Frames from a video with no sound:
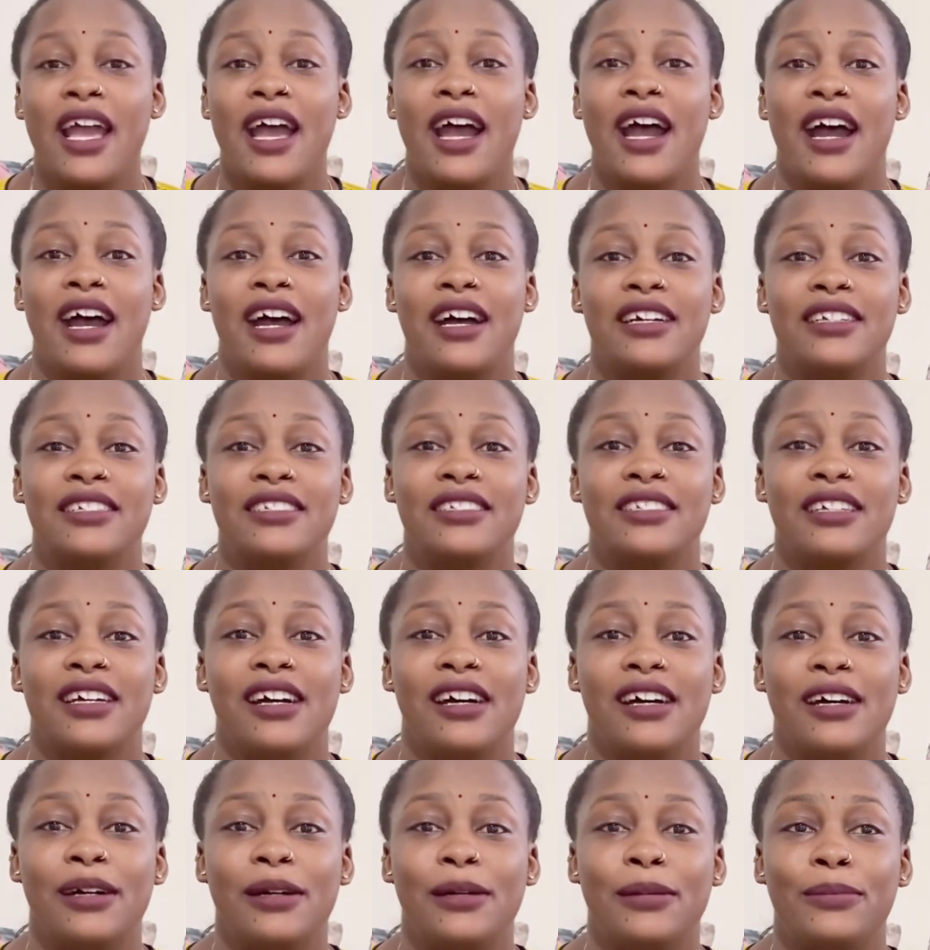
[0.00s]

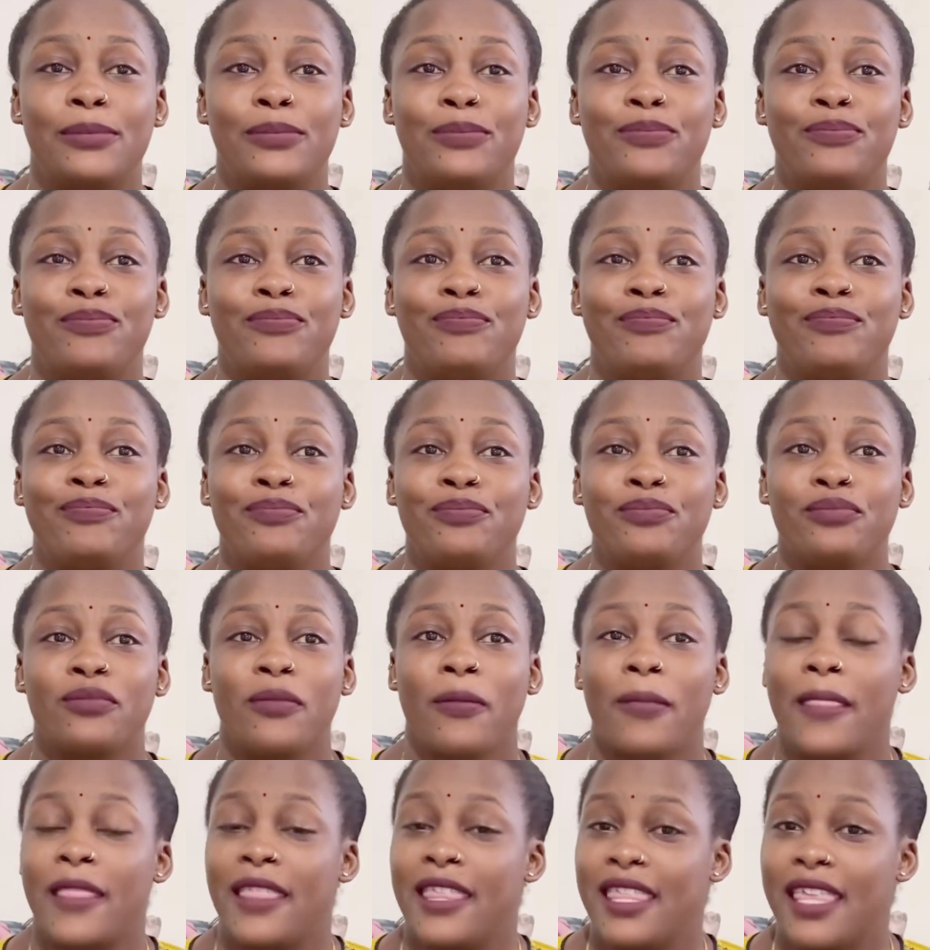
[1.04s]
and
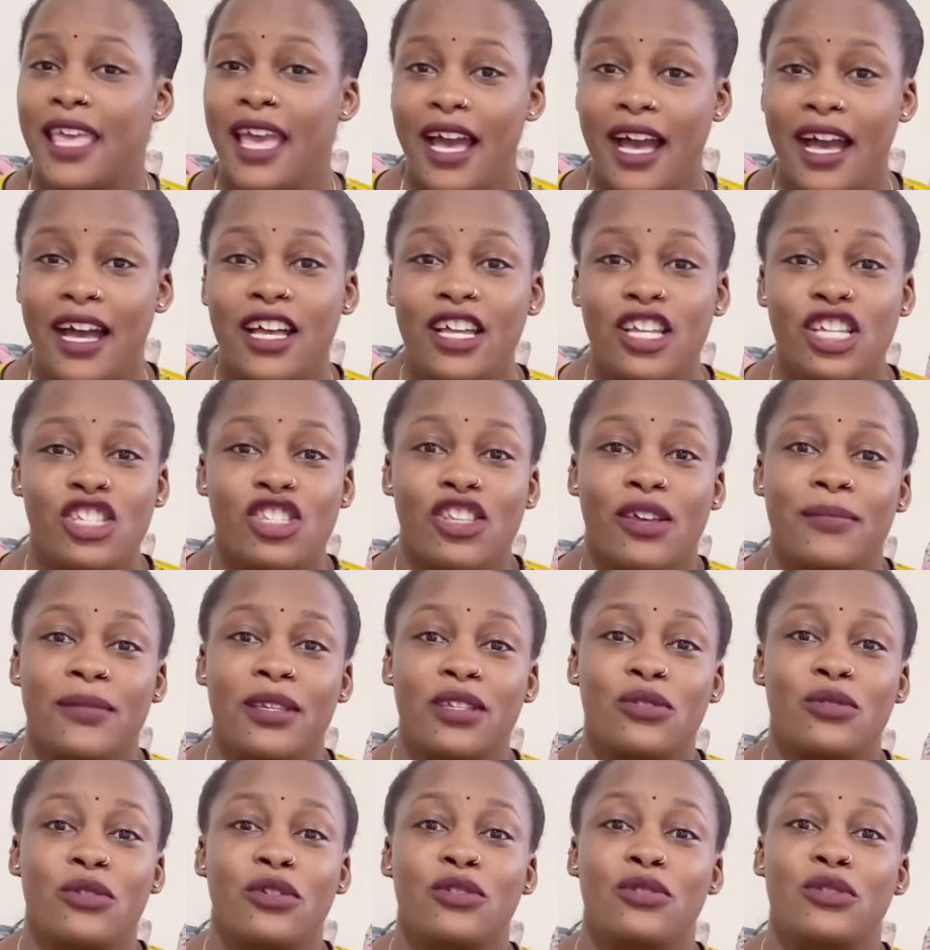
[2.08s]
yeah, so I'm
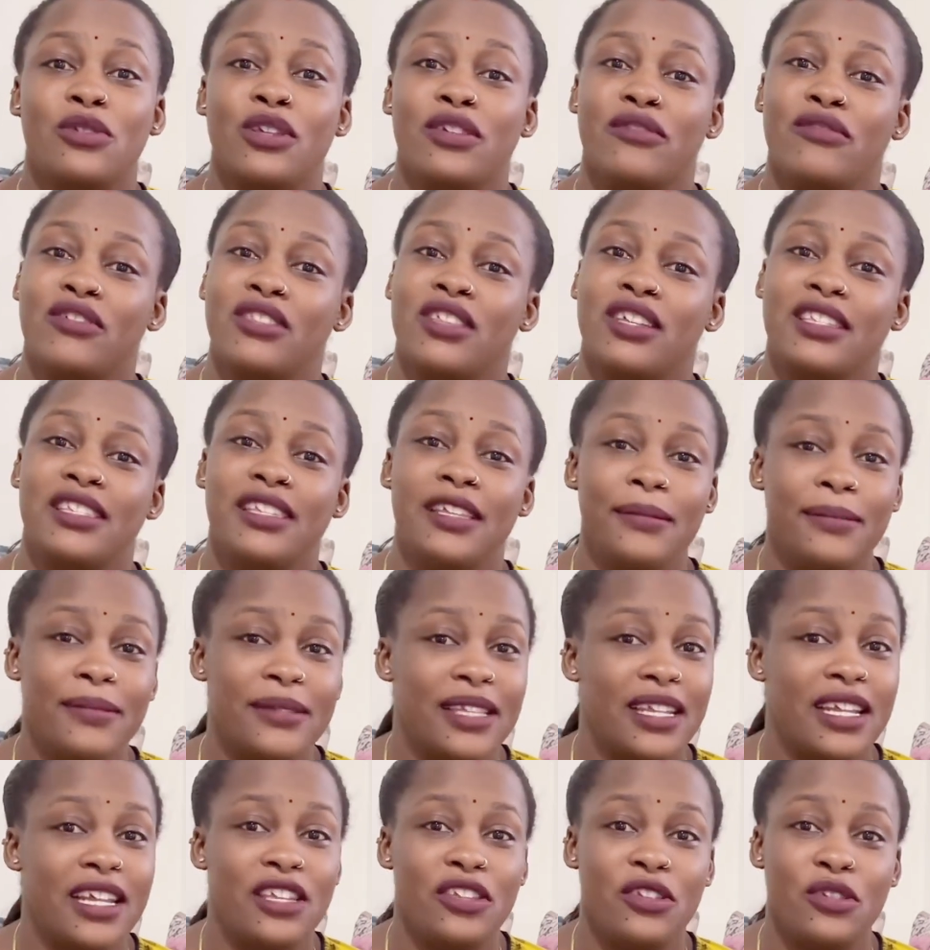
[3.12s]
just going to give you the tips
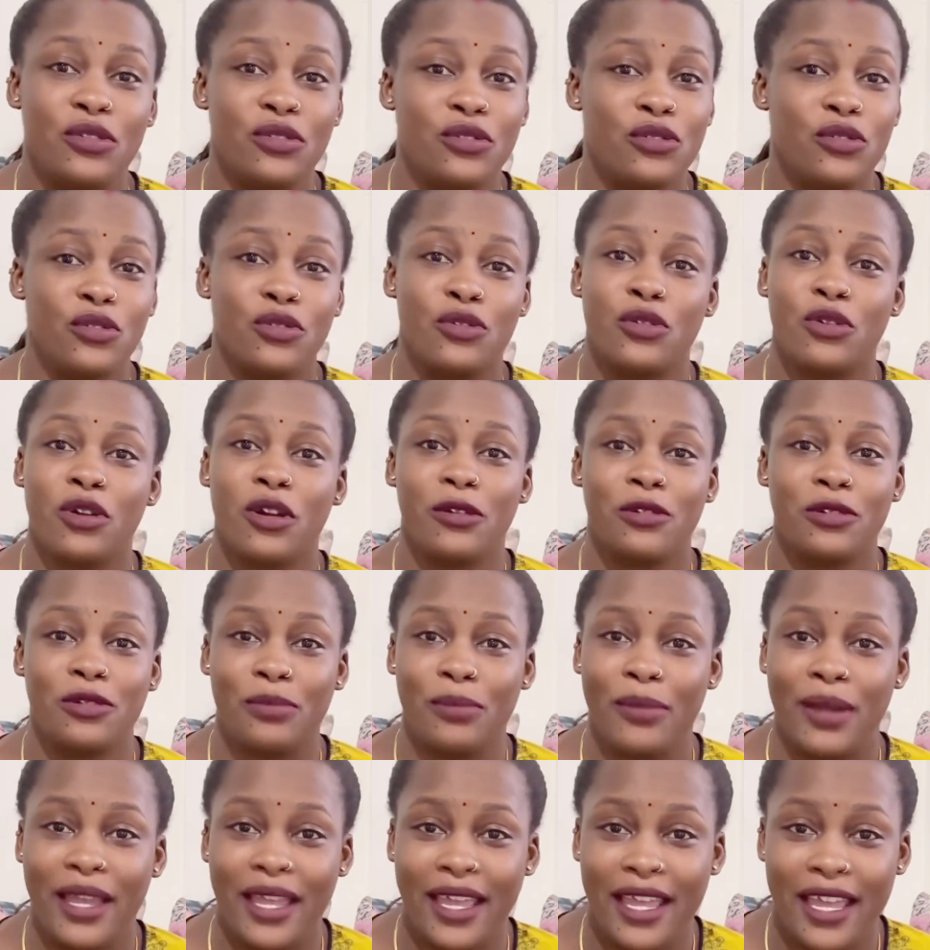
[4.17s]
that I use to grow out
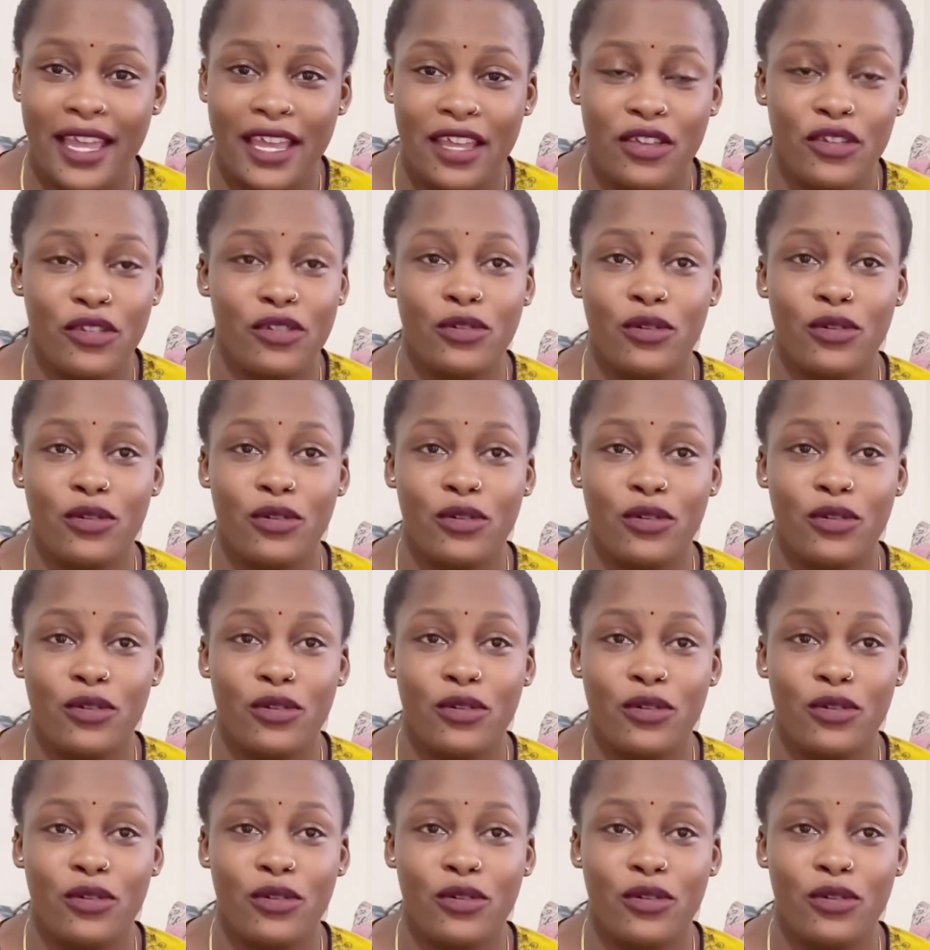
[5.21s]
my hair.